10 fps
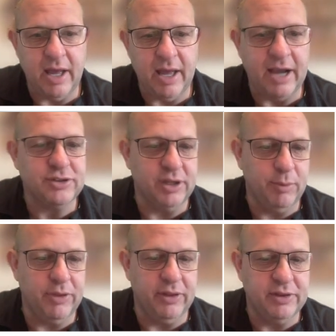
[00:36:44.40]
actually
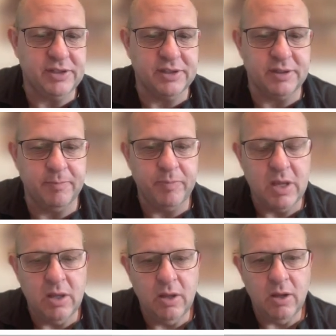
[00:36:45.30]
within the system.
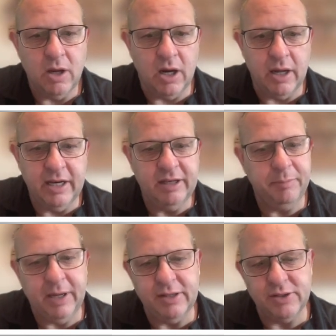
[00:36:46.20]
And it
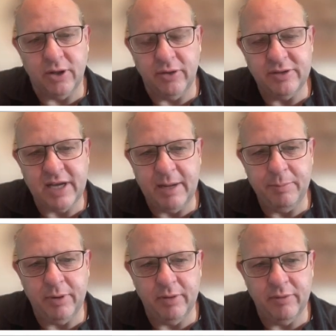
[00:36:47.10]
depends on the
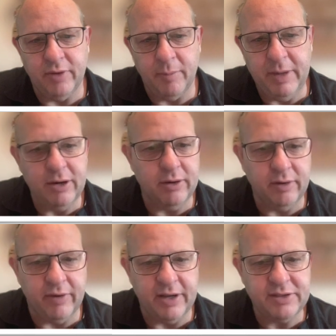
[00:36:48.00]
type of metering
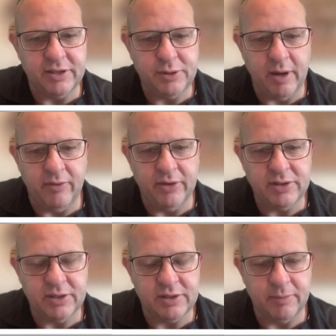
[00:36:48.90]
device that you have in the
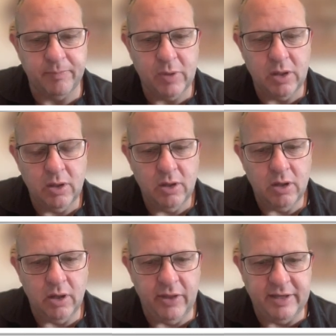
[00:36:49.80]
system
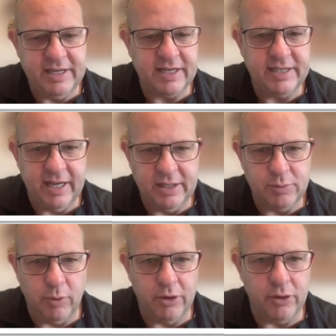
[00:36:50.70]
that
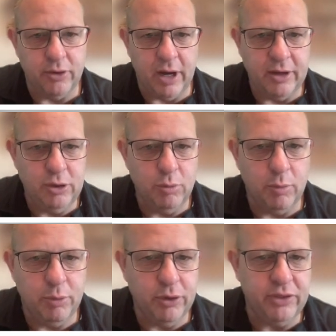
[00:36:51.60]
dictates whether or not you will
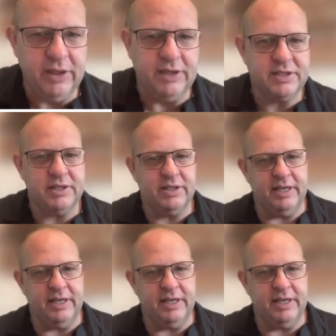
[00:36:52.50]
put these